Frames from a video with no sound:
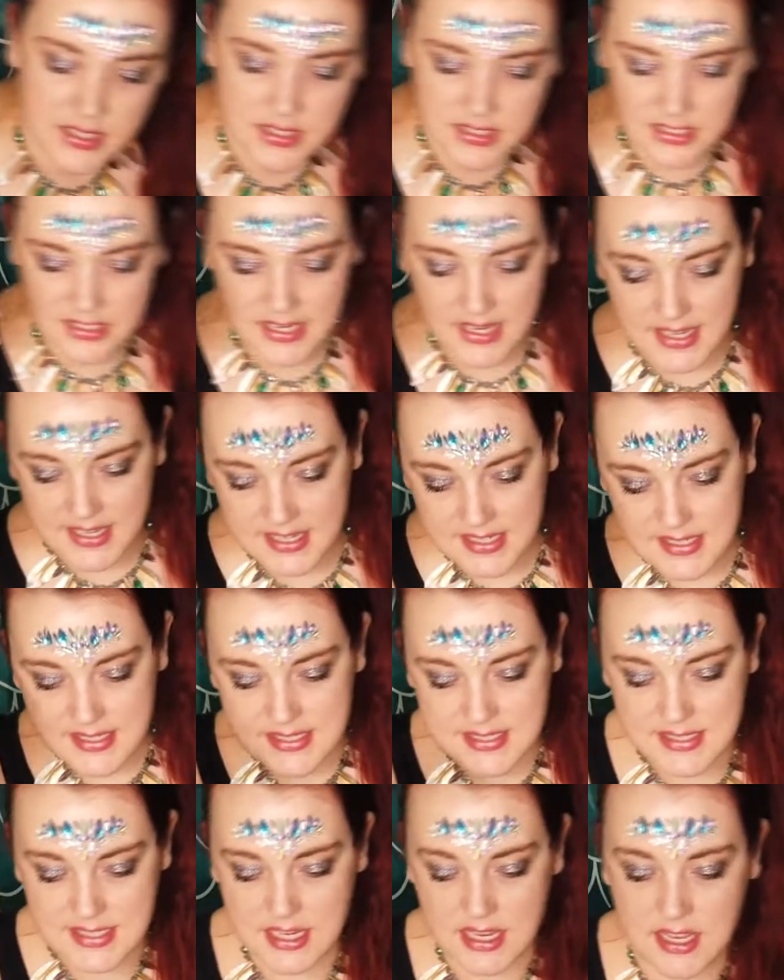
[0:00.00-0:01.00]

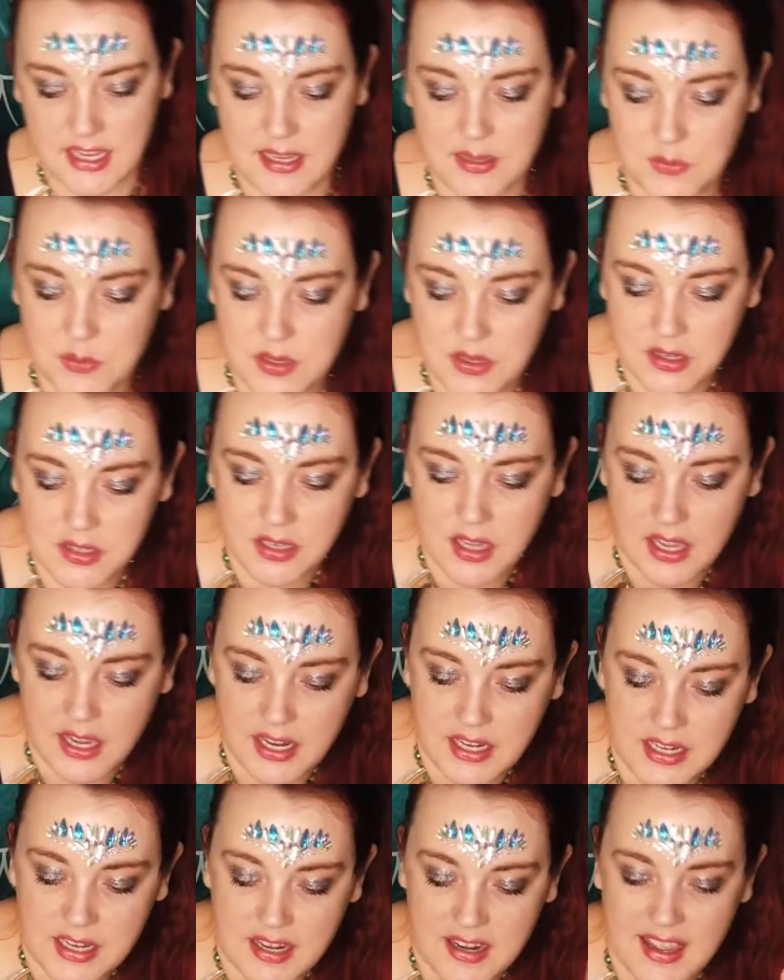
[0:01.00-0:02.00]
Next, I went
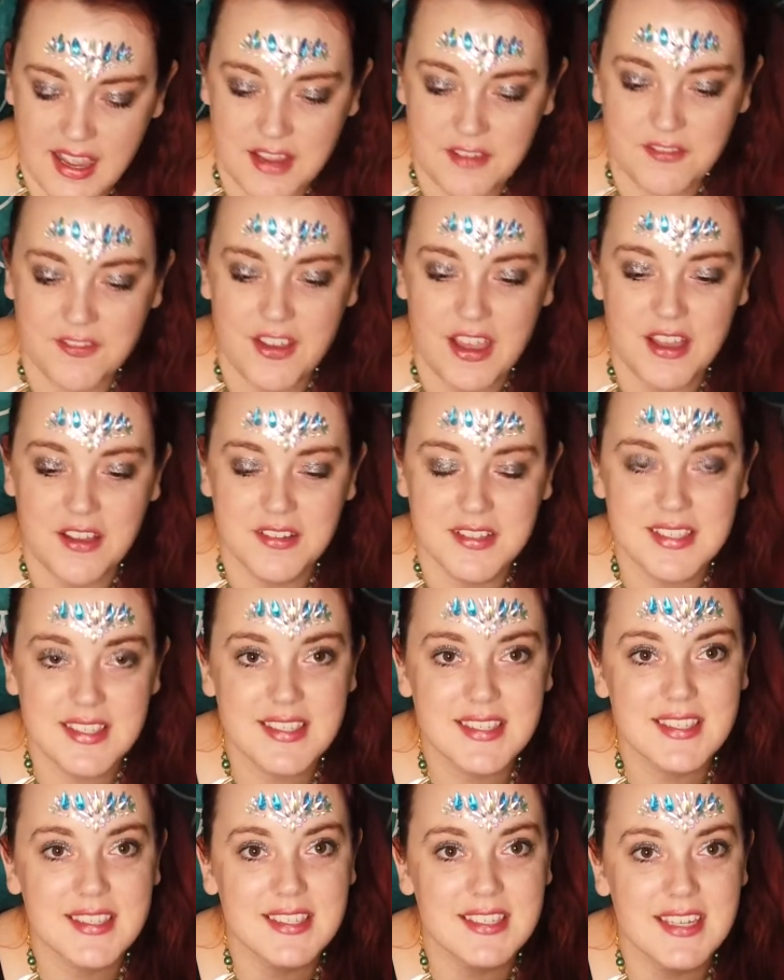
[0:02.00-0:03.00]
online and I found
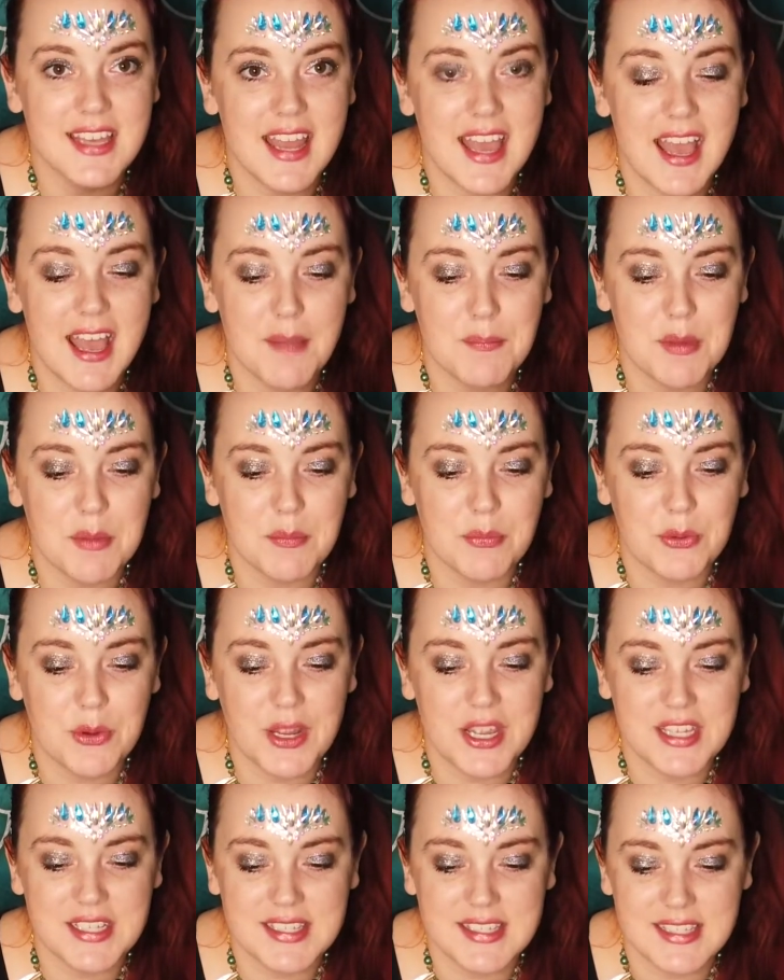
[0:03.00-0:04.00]
snap
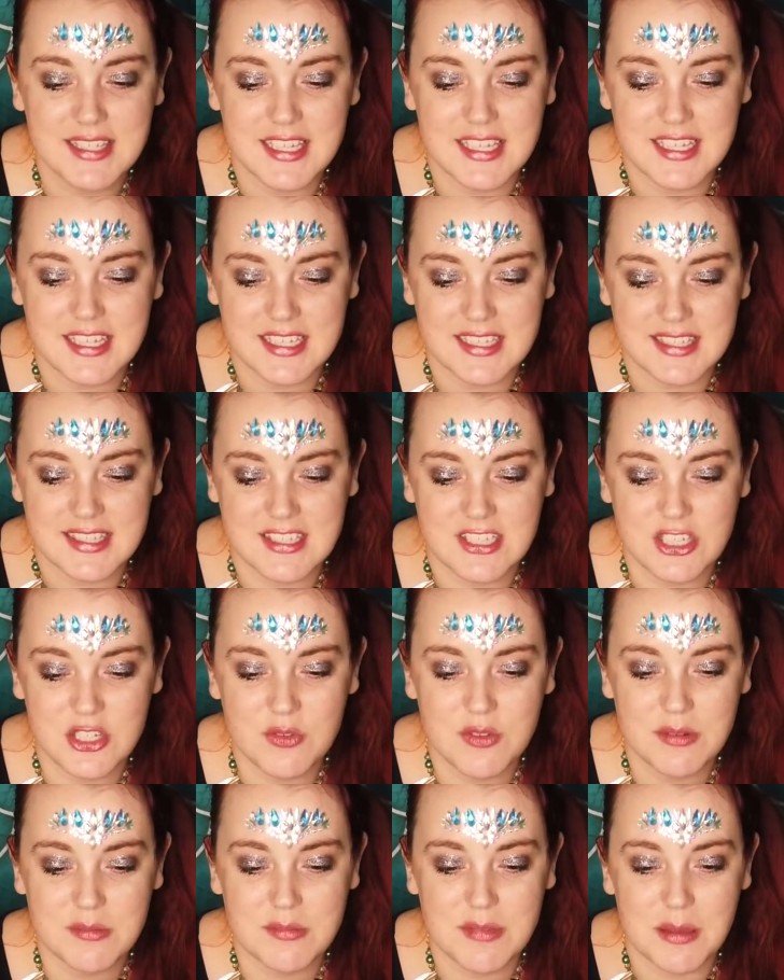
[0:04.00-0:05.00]
bracelets. Do you
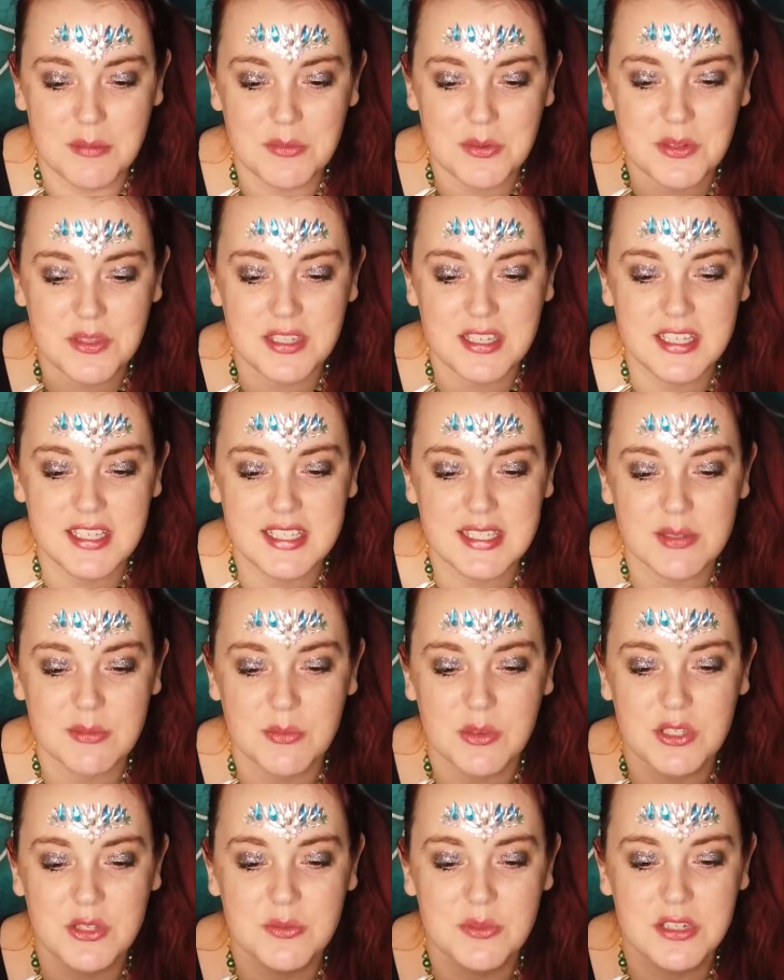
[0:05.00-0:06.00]
remember these from
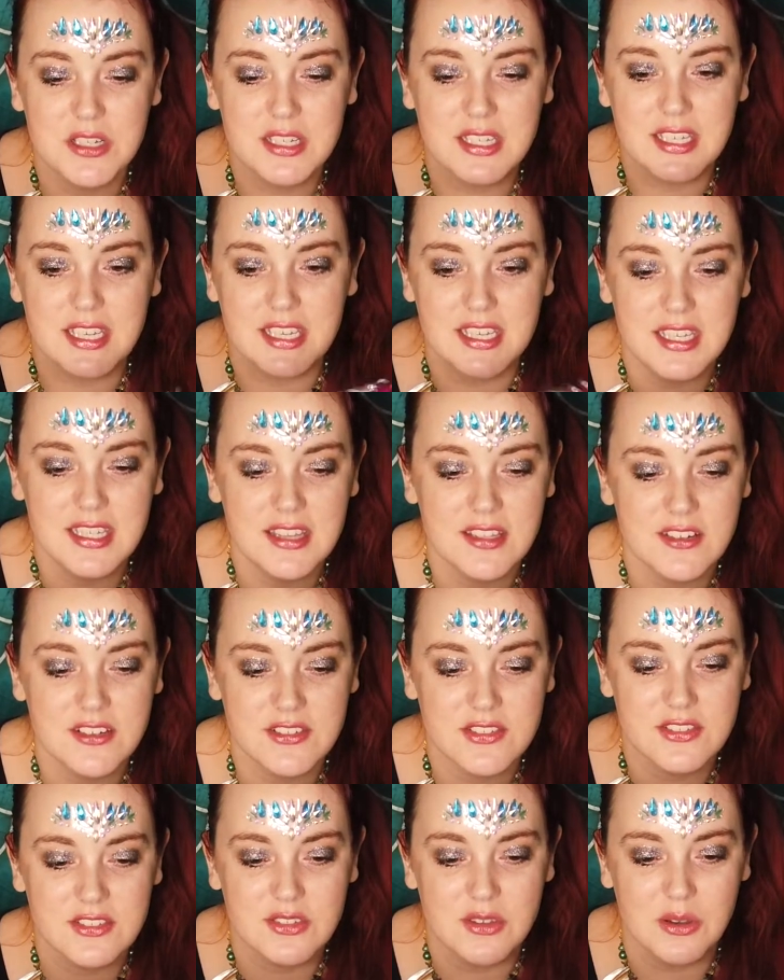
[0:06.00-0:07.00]
when you were a kid? They're
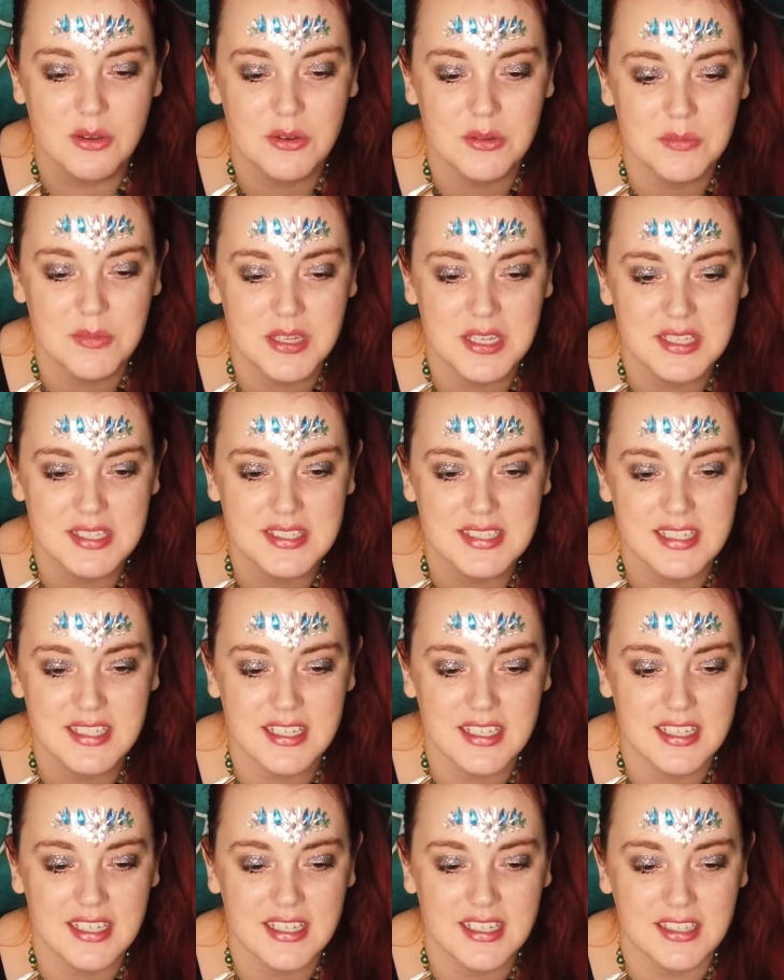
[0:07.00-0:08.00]
so
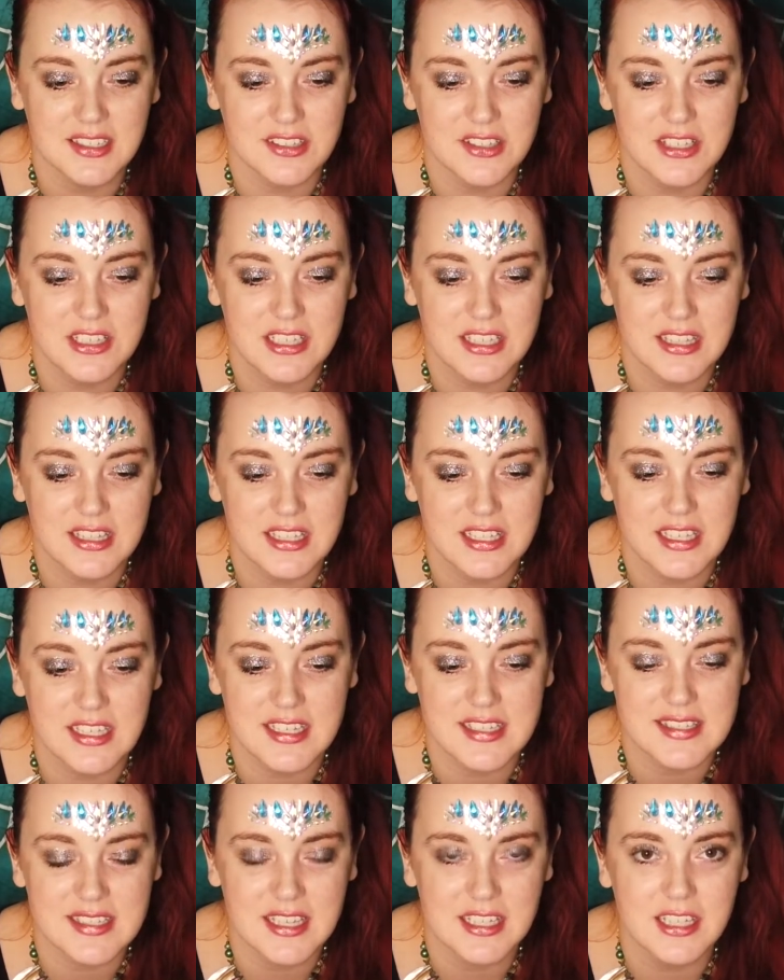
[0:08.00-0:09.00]
amazing. Look at
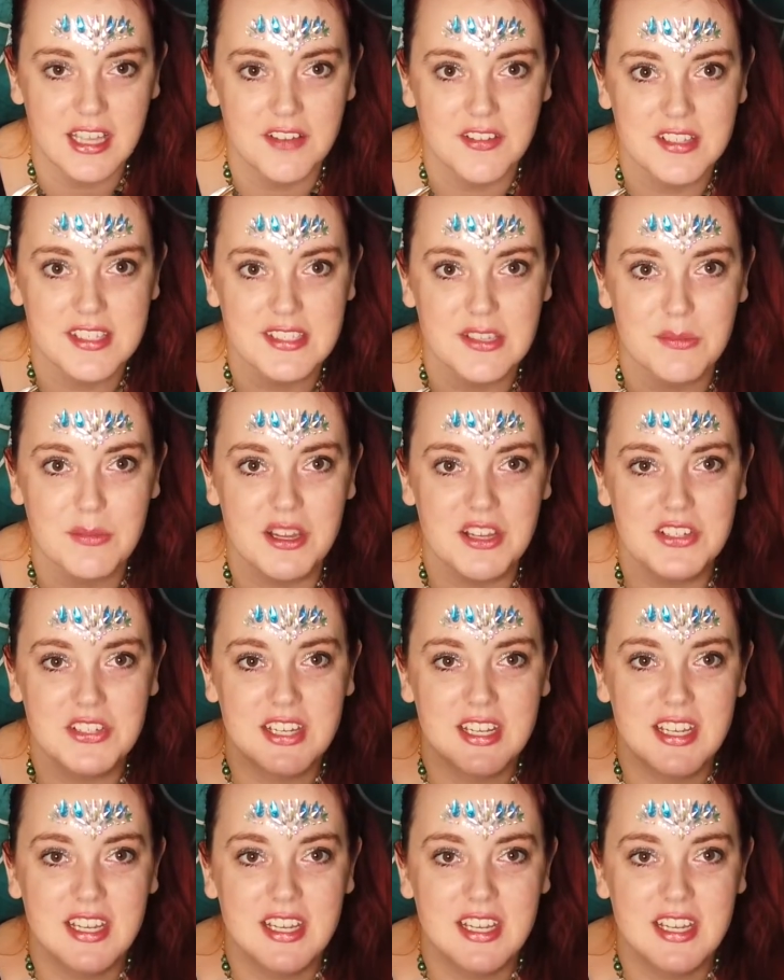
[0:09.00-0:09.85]
this. I love it so much.